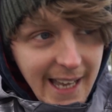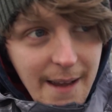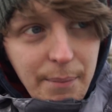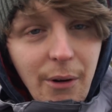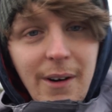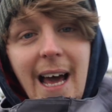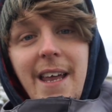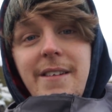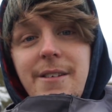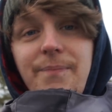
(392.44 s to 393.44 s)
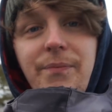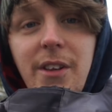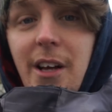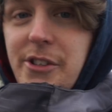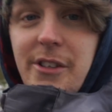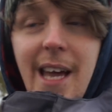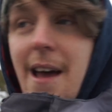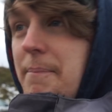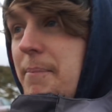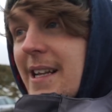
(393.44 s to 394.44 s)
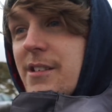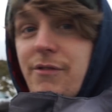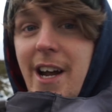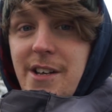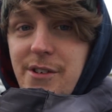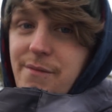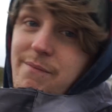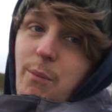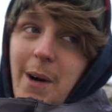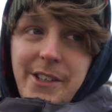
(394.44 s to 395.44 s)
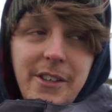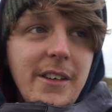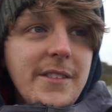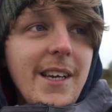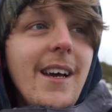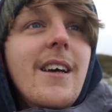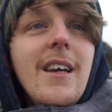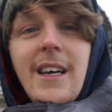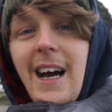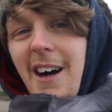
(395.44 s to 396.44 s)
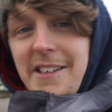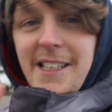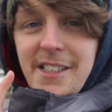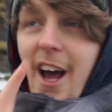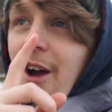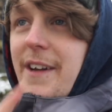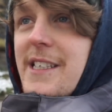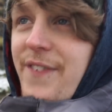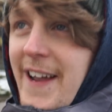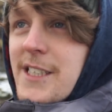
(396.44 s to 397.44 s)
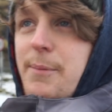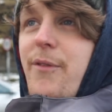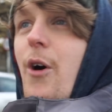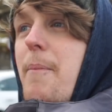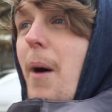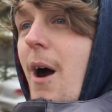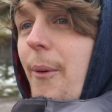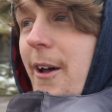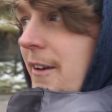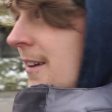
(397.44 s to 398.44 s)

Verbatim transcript: cable and like do you get a better range when you use it? I need to know these things before I buy one.